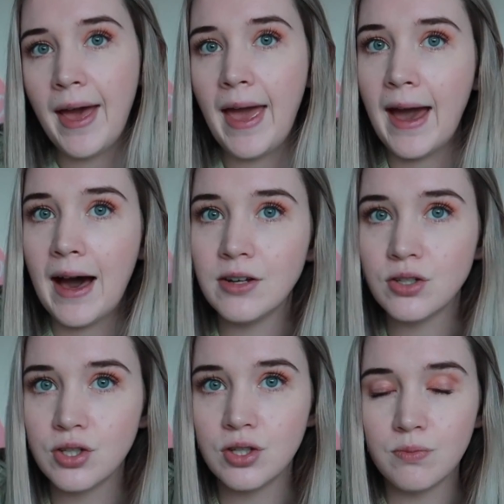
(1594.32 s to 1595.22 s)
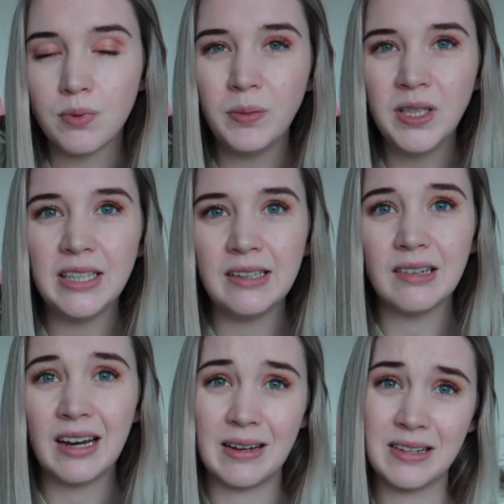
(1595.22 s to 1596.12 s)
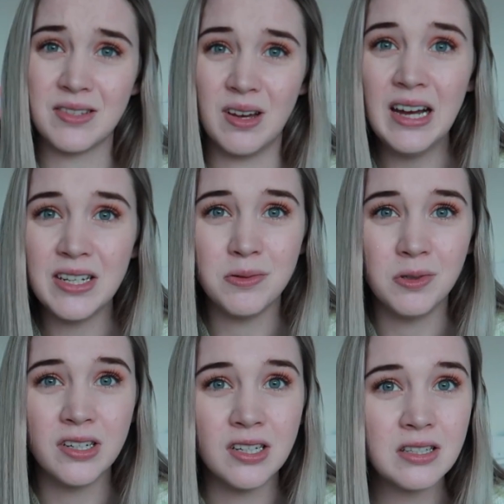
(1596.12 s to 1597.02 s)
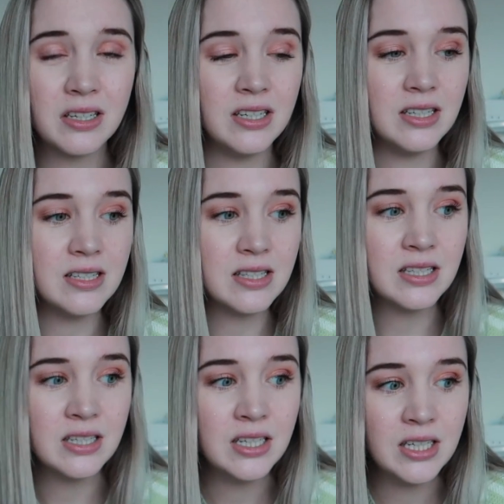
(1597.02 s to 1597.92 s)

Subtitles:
out, probably outside to be honest, because